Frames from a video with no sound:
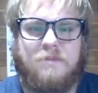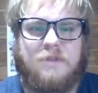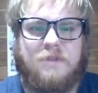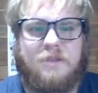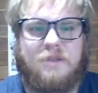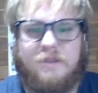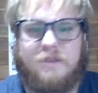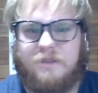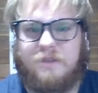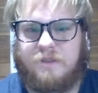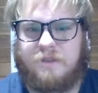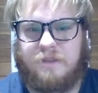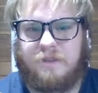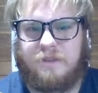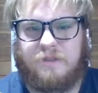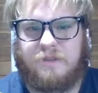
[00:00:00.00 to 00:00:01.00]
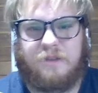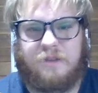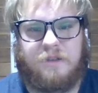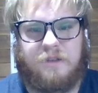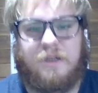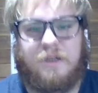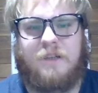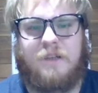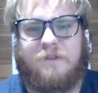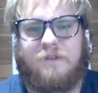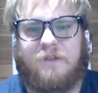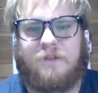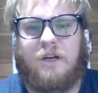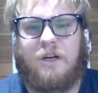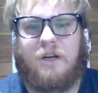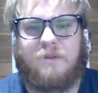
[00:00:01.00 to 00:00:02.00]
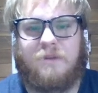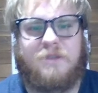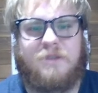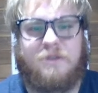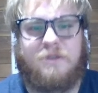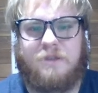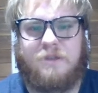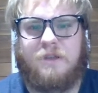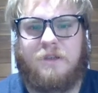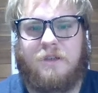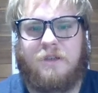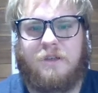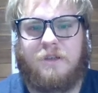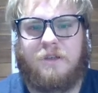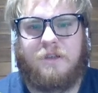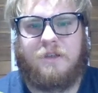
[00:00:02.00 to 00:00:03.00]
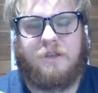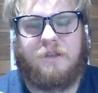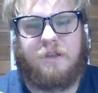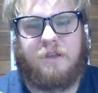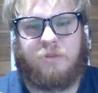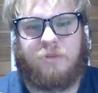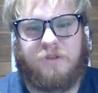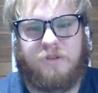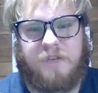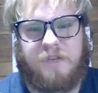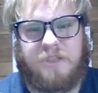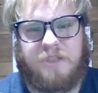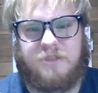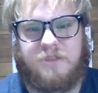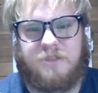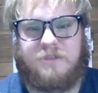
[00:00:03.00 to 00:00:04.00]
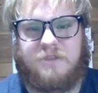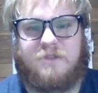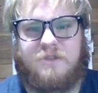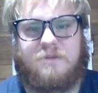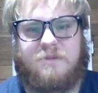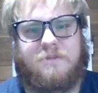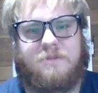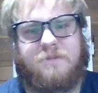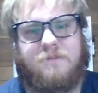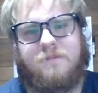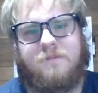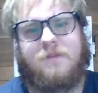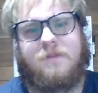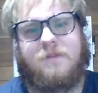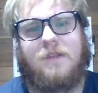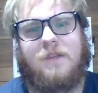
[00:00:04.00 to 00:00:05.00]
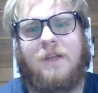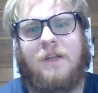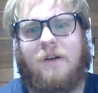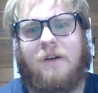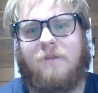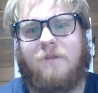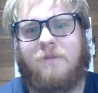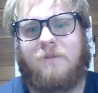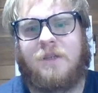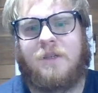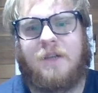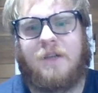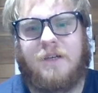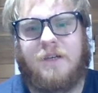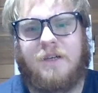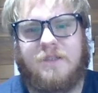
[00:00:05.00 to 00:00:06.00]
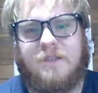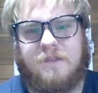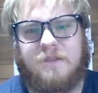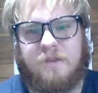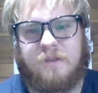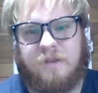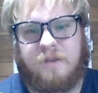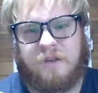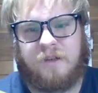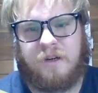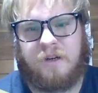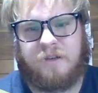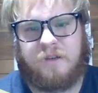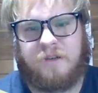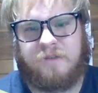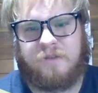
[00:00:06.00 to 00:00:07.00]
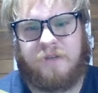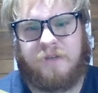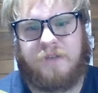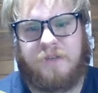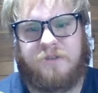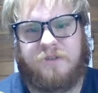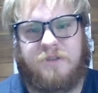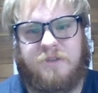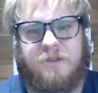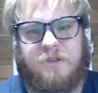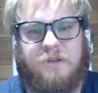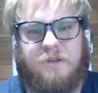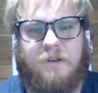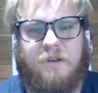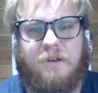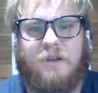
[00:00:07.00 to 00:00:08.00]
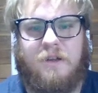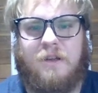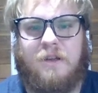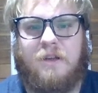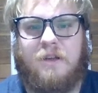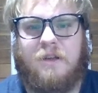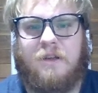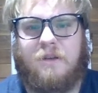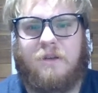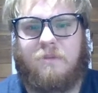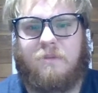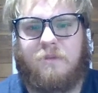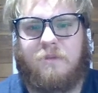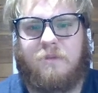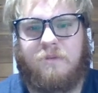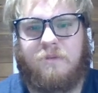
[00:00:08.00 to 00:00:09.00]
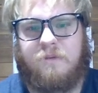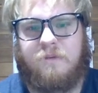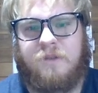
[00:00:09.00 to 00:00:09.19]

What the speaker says: See, these are all kind of common abbreviations. Now, because there are dividers here, you